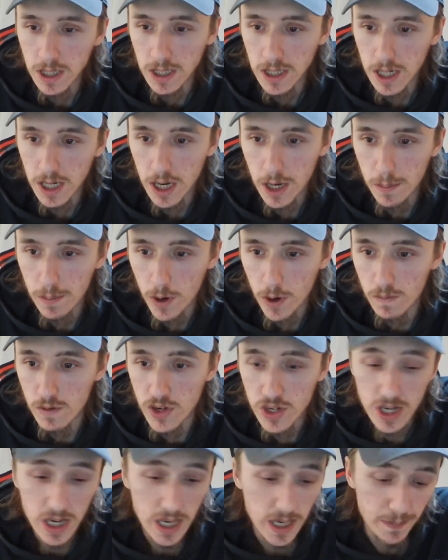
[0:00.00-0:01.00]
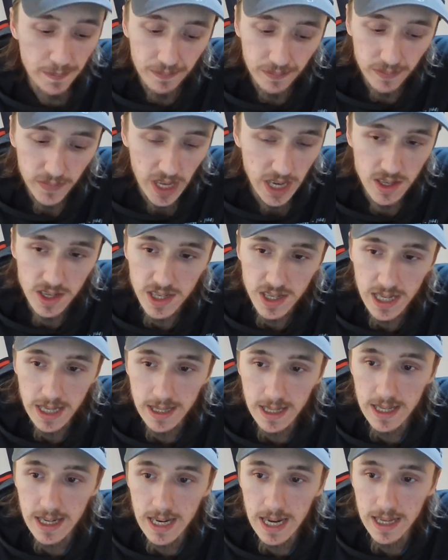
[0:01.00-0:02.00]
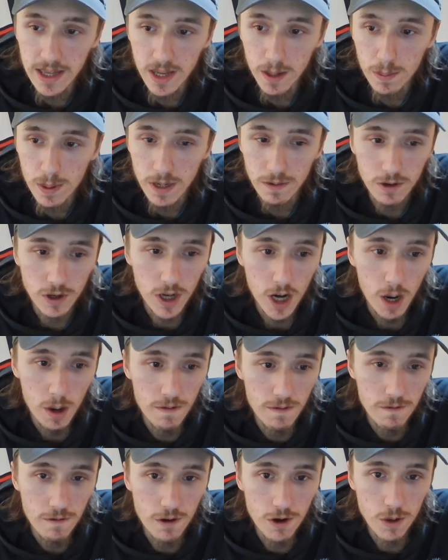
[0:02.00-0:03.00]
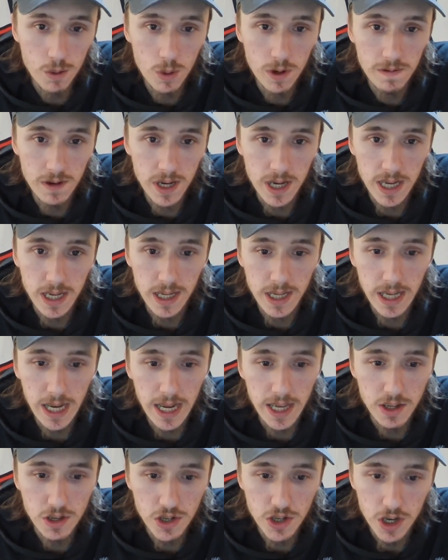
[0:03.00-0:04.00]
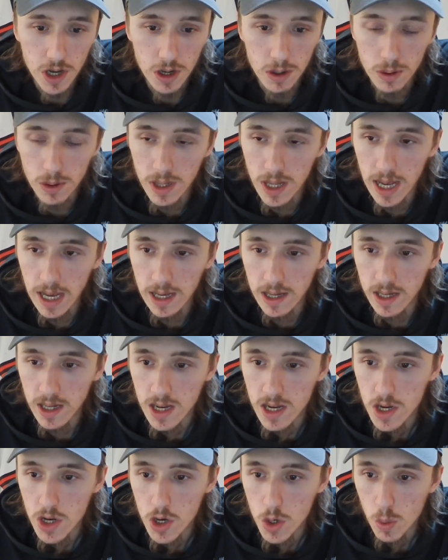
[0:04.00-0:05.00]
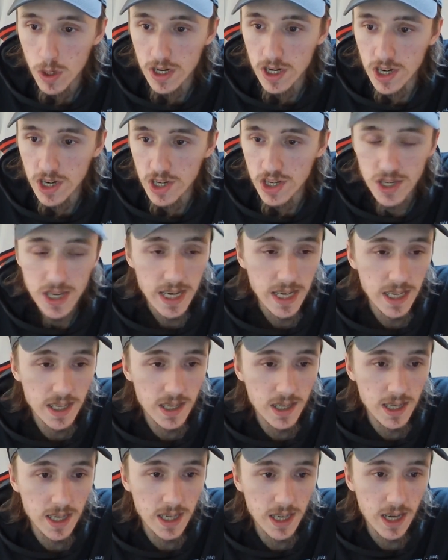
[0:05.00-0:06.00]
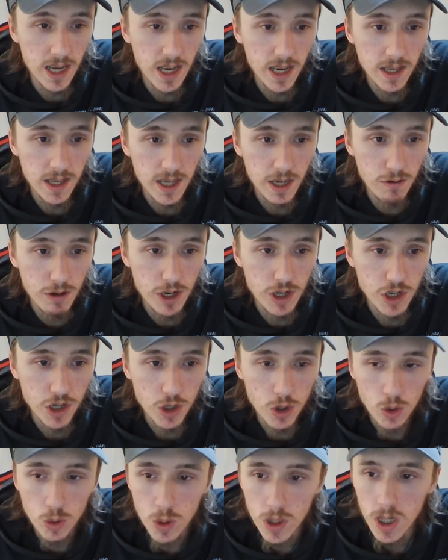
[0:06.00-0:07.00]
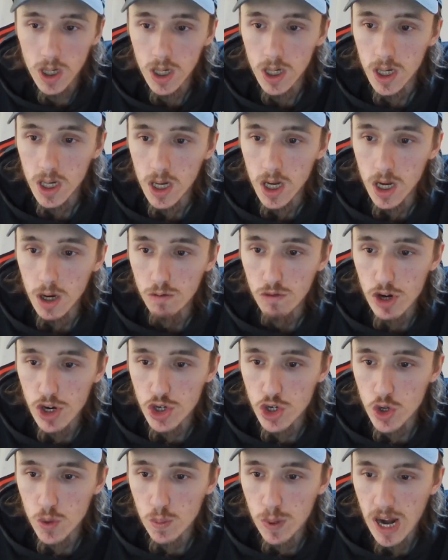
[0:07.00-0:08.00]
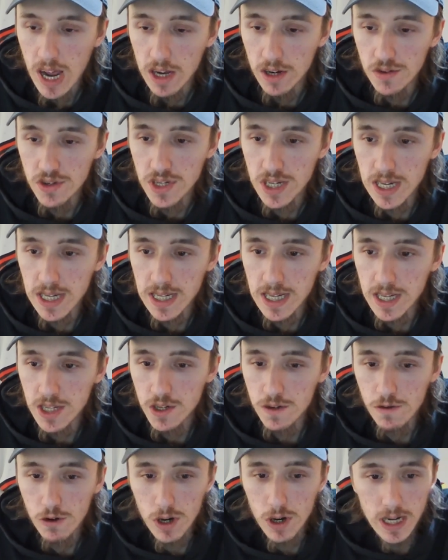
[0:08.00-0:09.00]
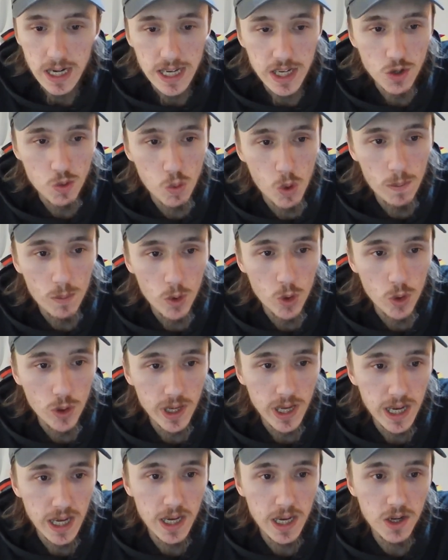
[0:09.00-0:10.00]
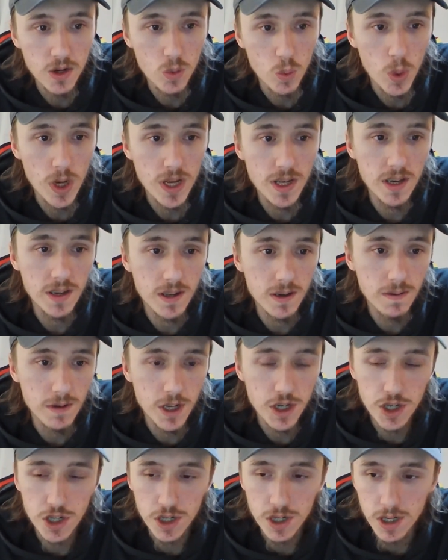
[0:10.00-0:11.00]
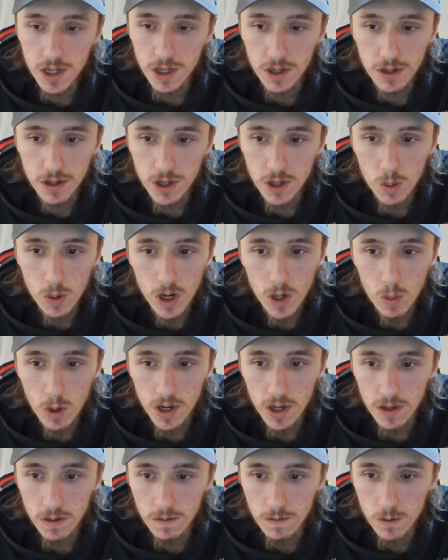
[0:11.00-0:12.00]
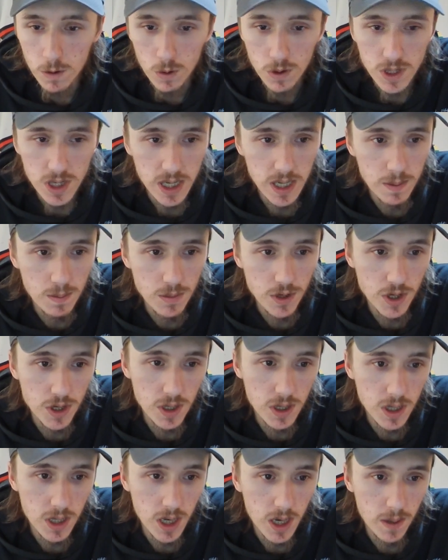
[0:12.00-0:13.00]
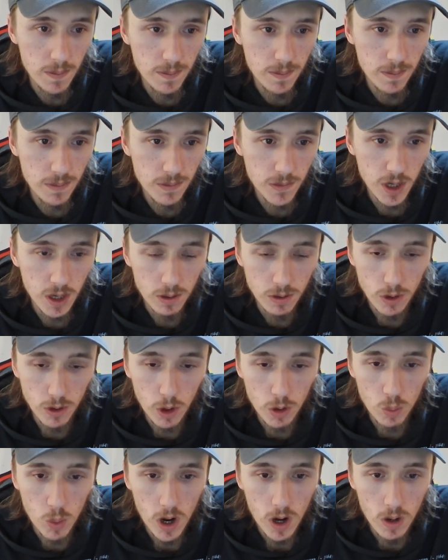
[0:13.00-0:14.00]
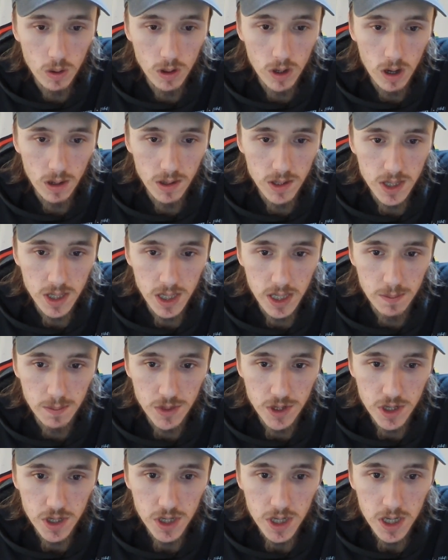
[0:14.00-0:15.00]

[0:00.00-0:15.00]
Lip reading: obviously, as I said, they didn't end up even going through with it in the end. So that we're going to stick to the original playoff seedings for at least one more year. Win your division, and you are one of the 4 teams, non-wildcard teams.